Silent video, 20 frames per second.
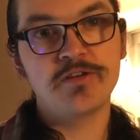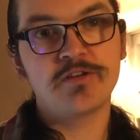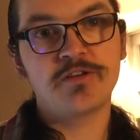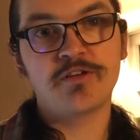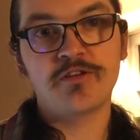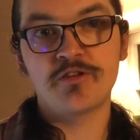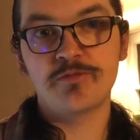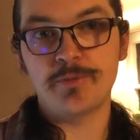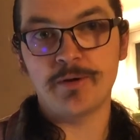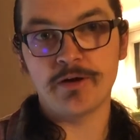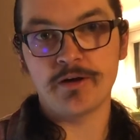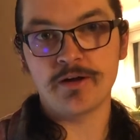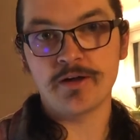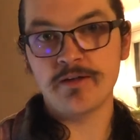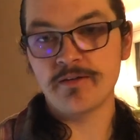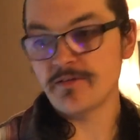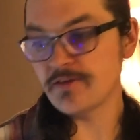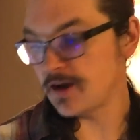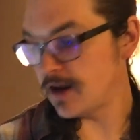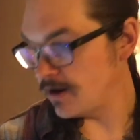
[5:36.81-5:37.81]

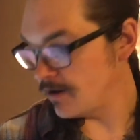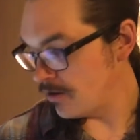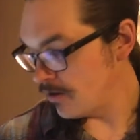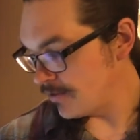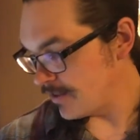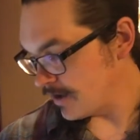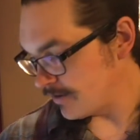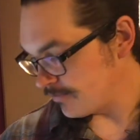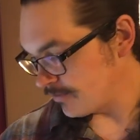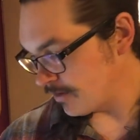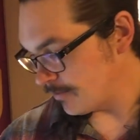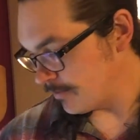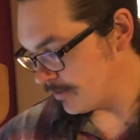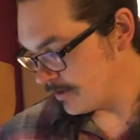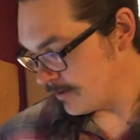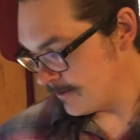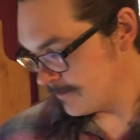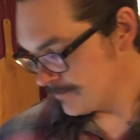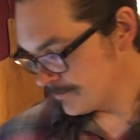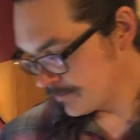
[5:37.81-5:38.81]
experience, and I know that from
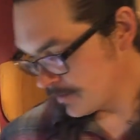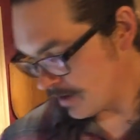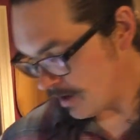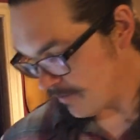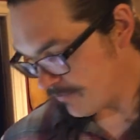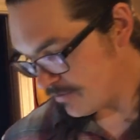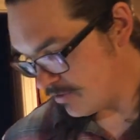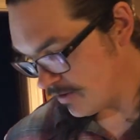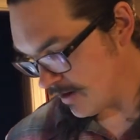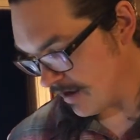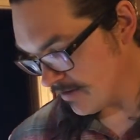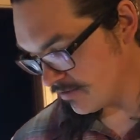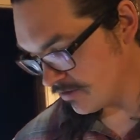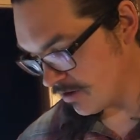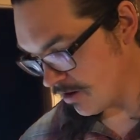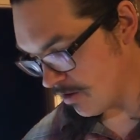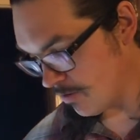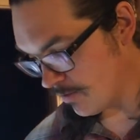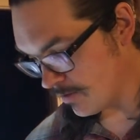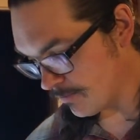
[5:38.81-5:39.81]
a few days
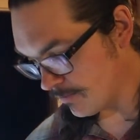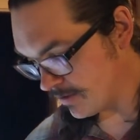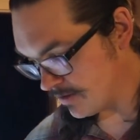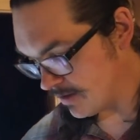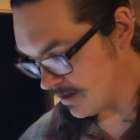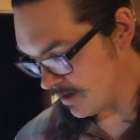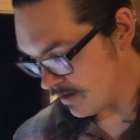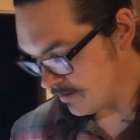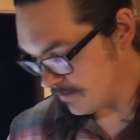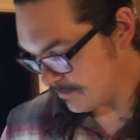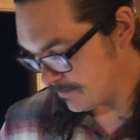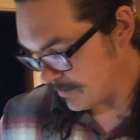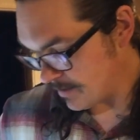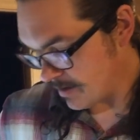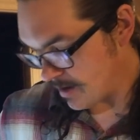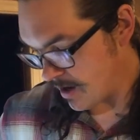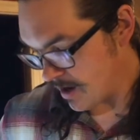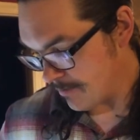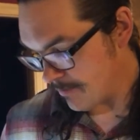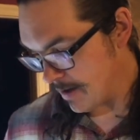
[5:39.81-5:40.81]
ago when we did
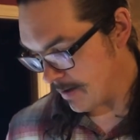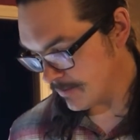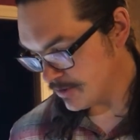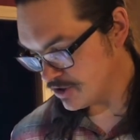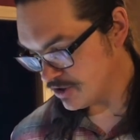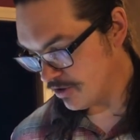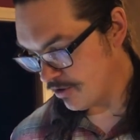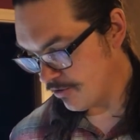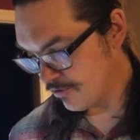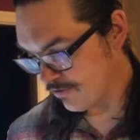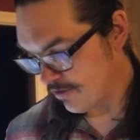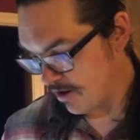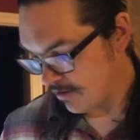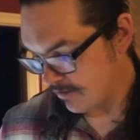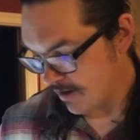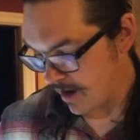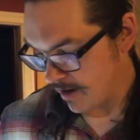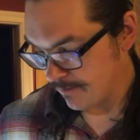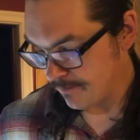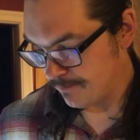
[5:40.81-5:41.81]
Mama Jo's au
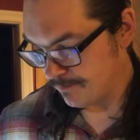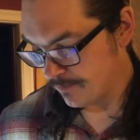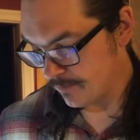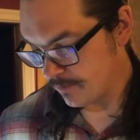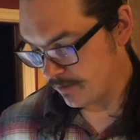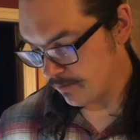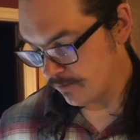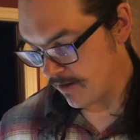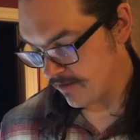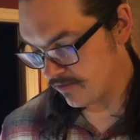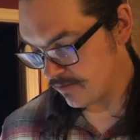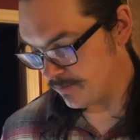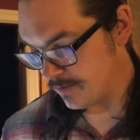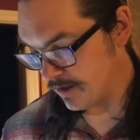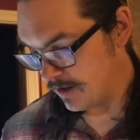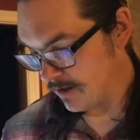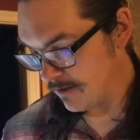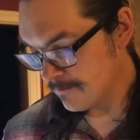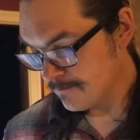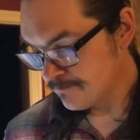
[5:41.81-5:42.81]
gratin
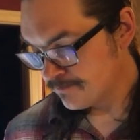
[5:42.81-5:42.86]
recipe,